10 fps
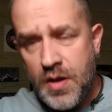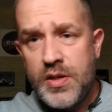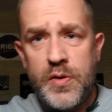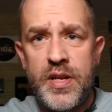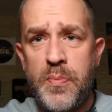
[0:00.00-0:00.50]

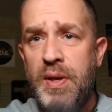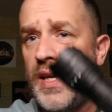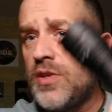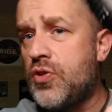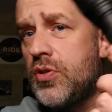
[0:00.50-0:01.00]
So in a
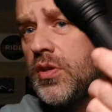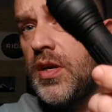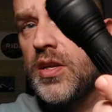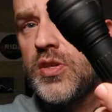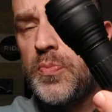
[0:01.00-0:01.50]
pinch, you
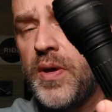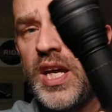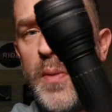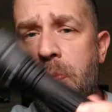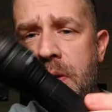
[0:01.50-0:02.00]
can just pick
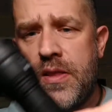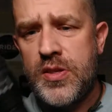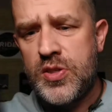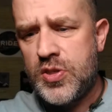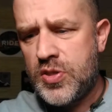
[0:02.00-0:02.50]
up,
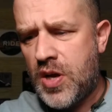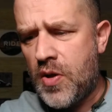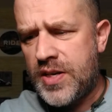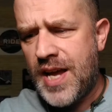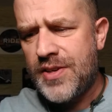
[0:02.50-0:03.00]
this is just
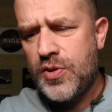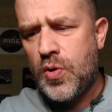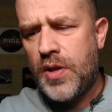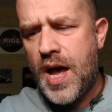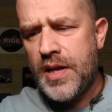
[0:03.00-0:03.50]
called a
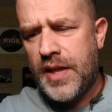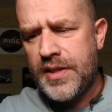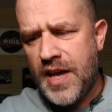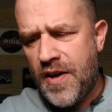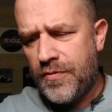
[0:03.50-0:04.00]
tactical light.
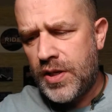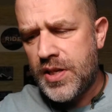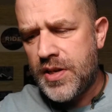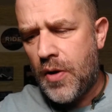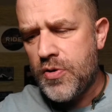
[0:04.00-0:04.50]
Lately I've looked
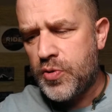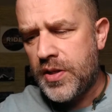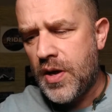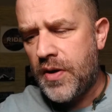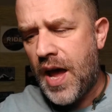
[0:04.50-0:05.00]
at Dollar Tree
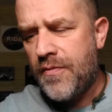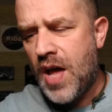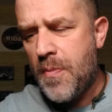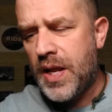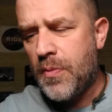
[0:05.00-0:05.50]
though, and I have
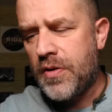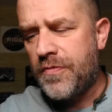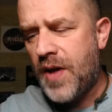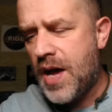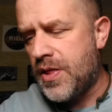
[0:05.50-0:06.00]
not been able to
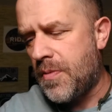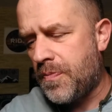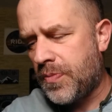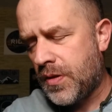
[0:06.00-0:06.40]
find them.